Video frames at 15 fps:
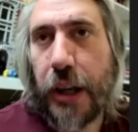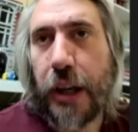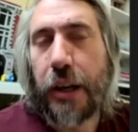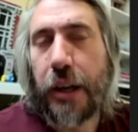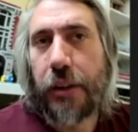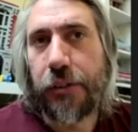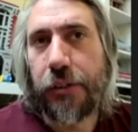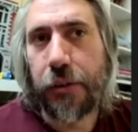
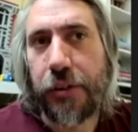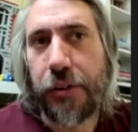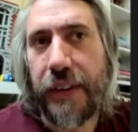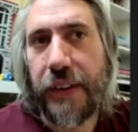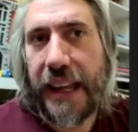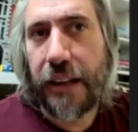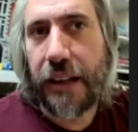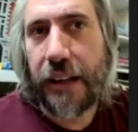sort of
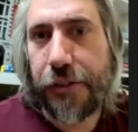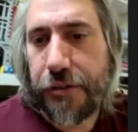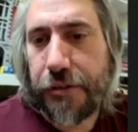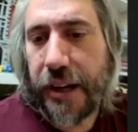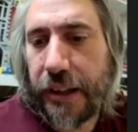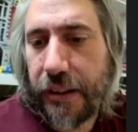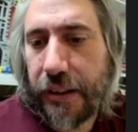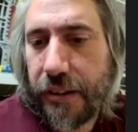
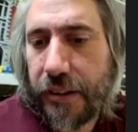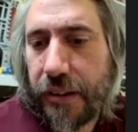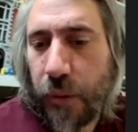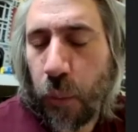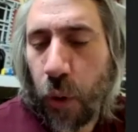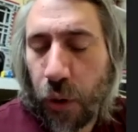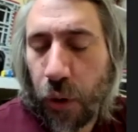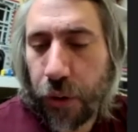illustrate
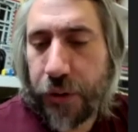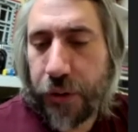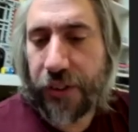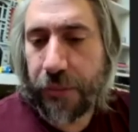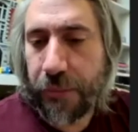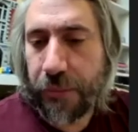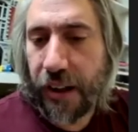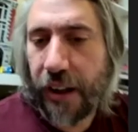what mm.
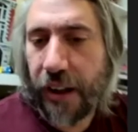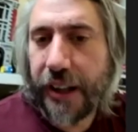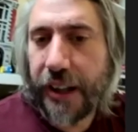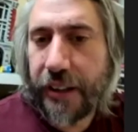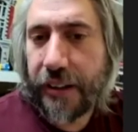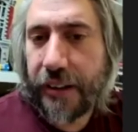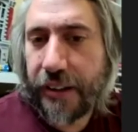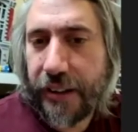autism's yeah. like.
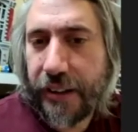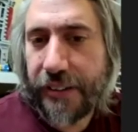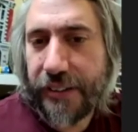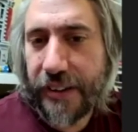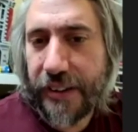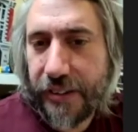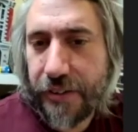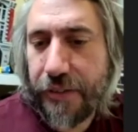It's,
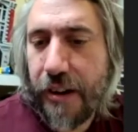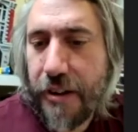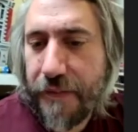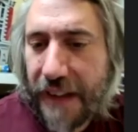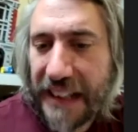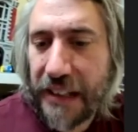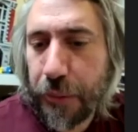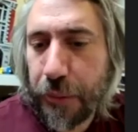it's a very
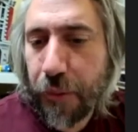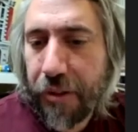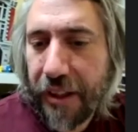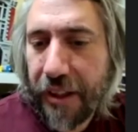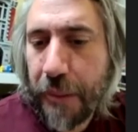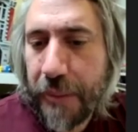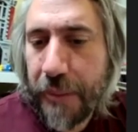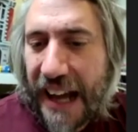valuable
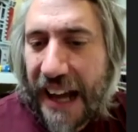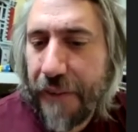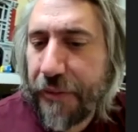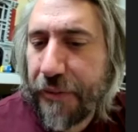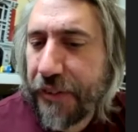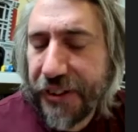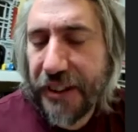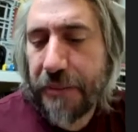thing. I mean, I
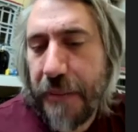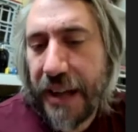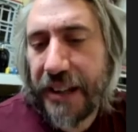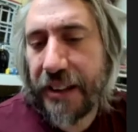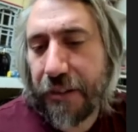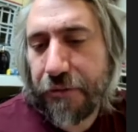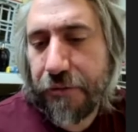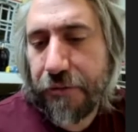haven't seen
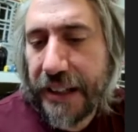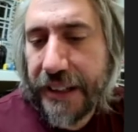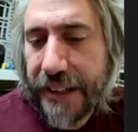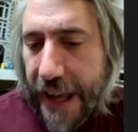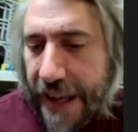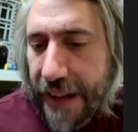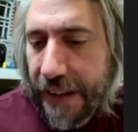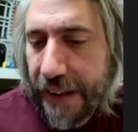many that really
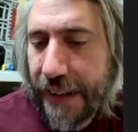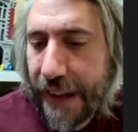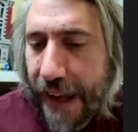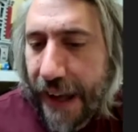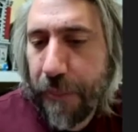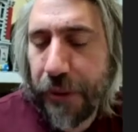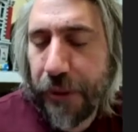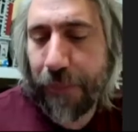nail it
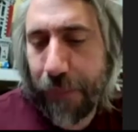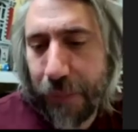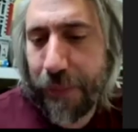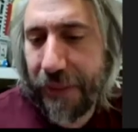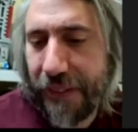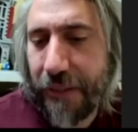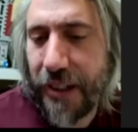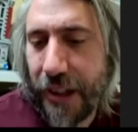yet, but, but,
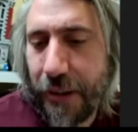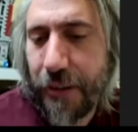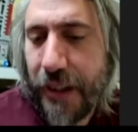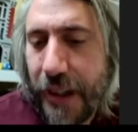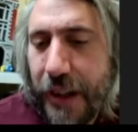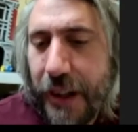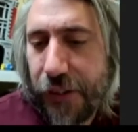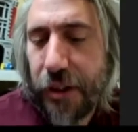but you know,
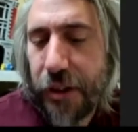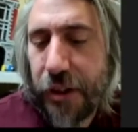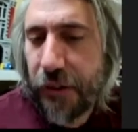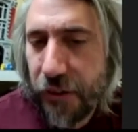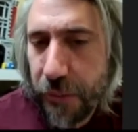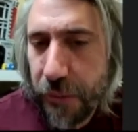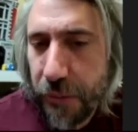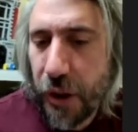some,
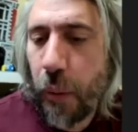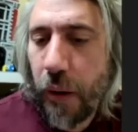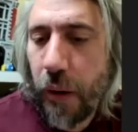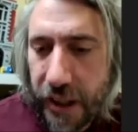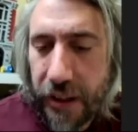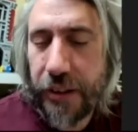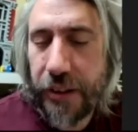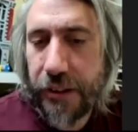some are quite
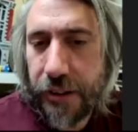good